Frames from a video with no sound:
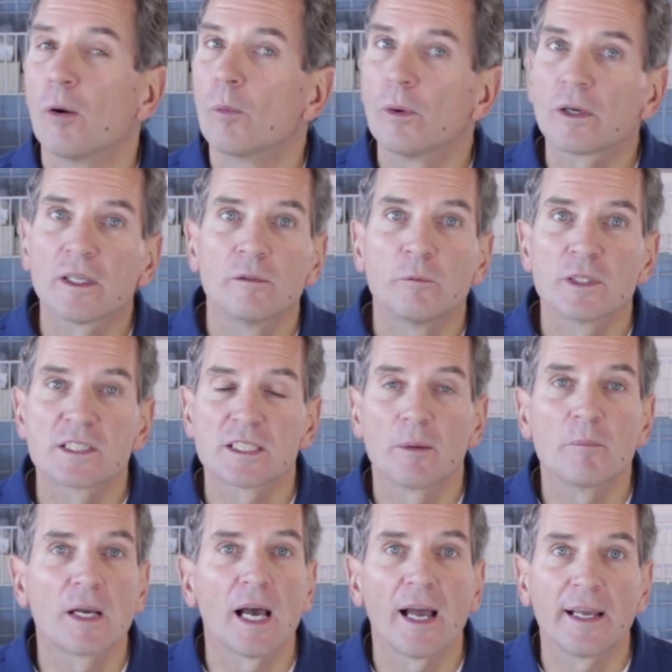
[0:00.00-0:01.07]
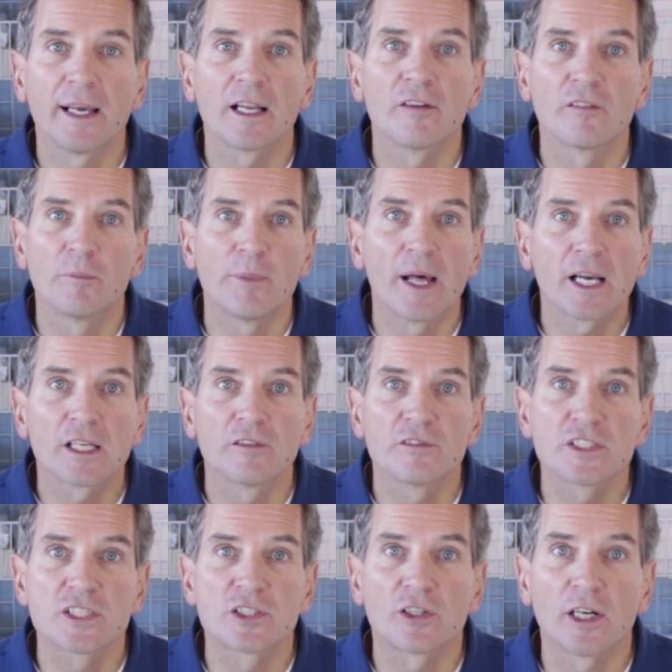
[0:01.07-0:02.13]
Working with some guy out of the back of
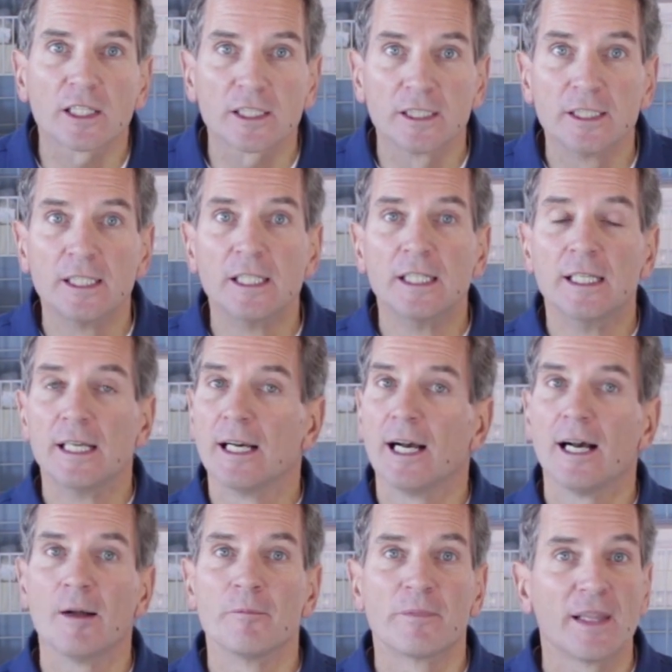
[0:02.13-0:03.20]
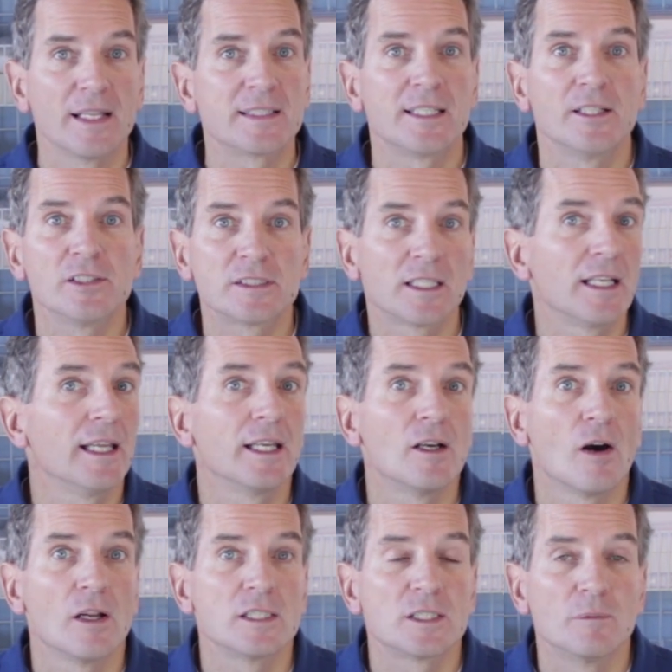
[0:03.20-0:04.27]
his truck Um, that's here today,
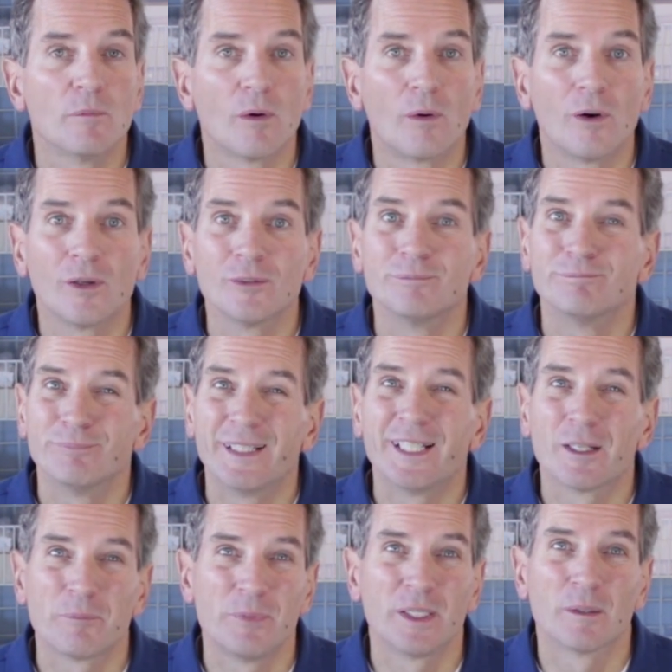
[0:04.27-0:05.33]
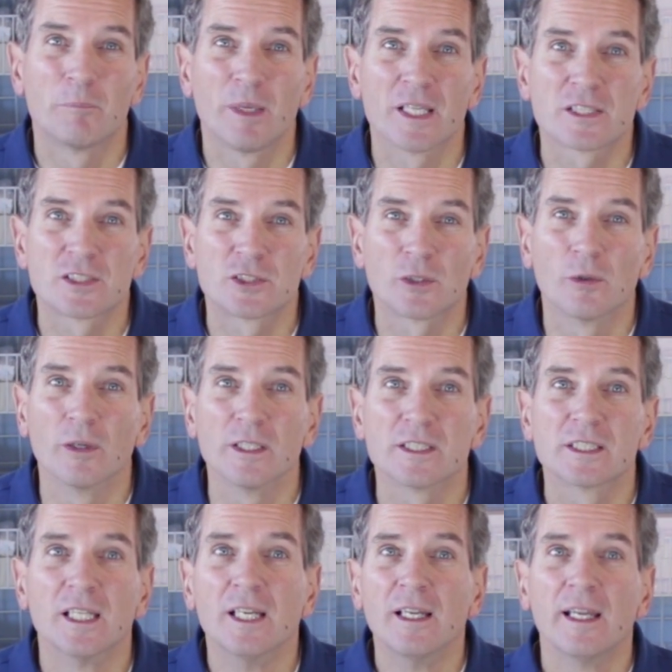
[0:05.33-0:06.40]
gone tomorrow, may not be the best
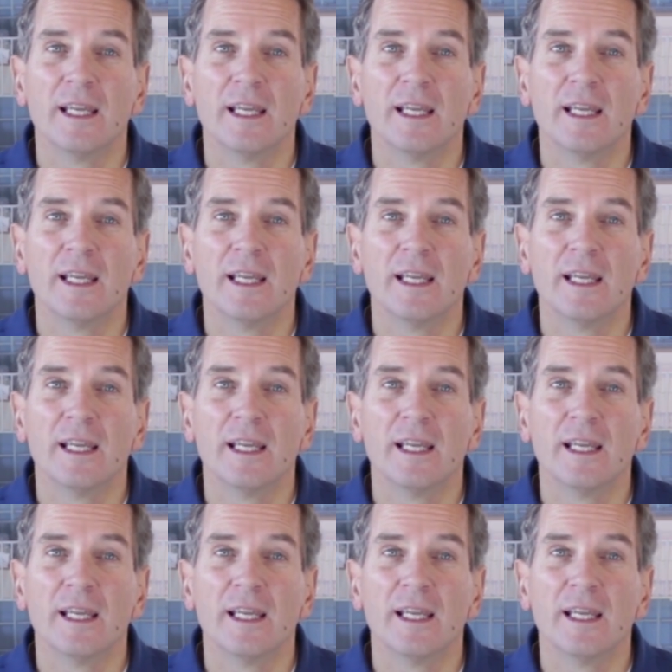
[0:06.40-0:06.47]
choice.